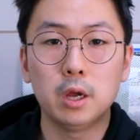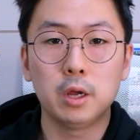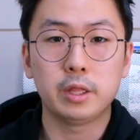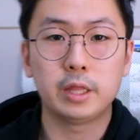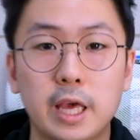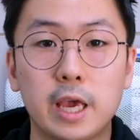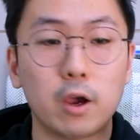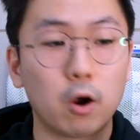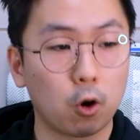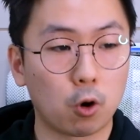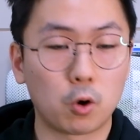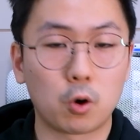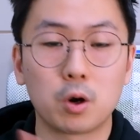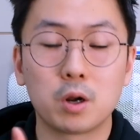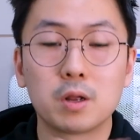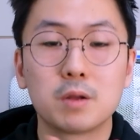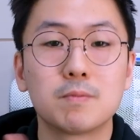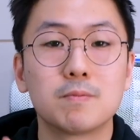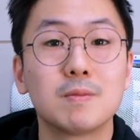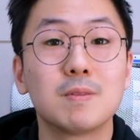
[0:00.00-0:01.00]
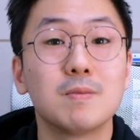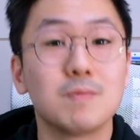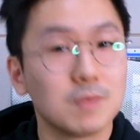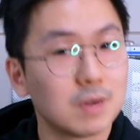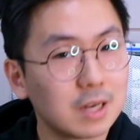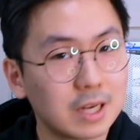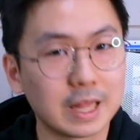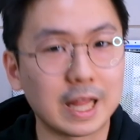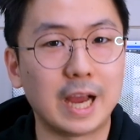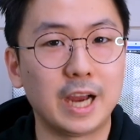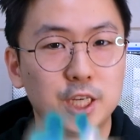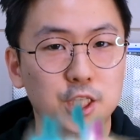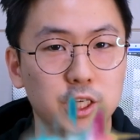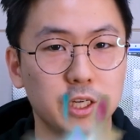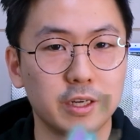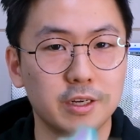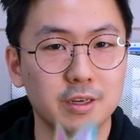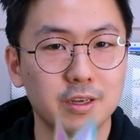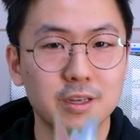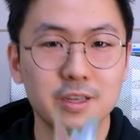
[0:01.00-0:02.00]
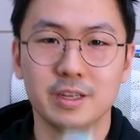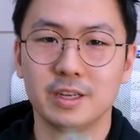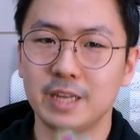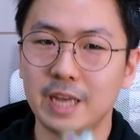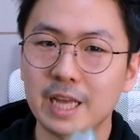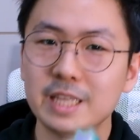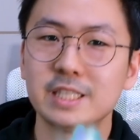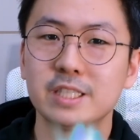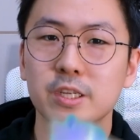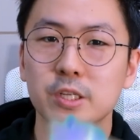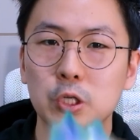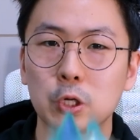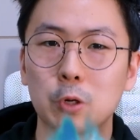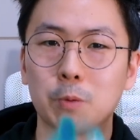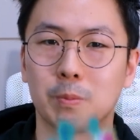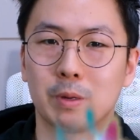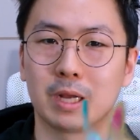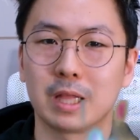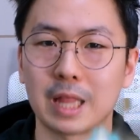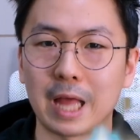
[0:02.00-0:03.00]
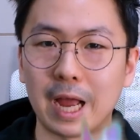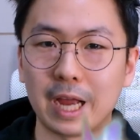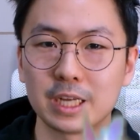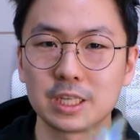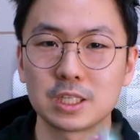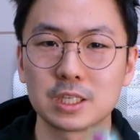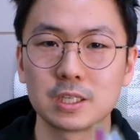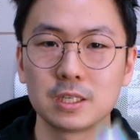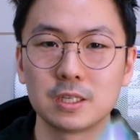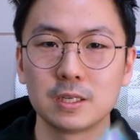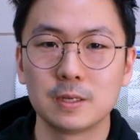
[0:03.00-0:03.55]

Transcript: they are clashing, hence the term clash.